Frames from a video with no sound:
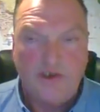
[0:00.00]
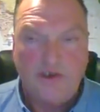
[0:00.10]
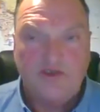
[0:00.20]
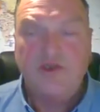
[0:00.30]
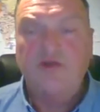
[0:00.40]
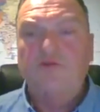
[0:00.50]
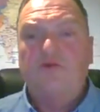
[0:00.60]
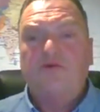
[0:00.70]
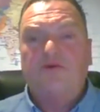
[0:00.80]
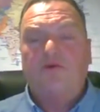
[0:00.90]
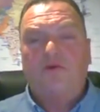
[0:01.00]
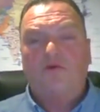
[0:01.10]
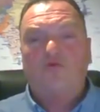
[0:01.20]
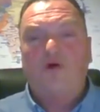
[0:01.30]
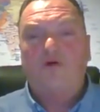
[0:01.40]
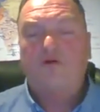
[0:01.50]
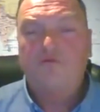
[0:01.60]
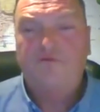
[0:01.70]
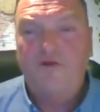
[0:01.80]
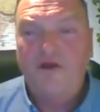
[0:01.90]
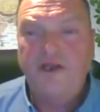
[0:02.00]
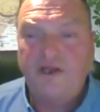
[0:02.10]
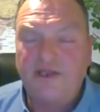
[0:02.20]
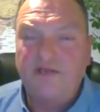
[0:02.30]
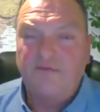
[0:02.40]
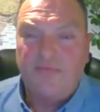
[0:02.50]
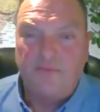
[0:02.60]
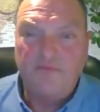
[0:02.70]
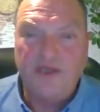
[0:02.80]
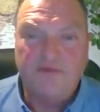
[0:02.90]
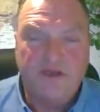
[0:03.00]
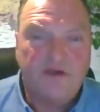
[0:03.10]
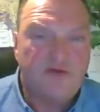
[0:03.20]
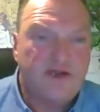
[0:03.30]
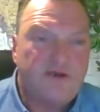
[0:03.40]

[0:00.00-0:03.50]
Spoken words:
So what finally made me quit?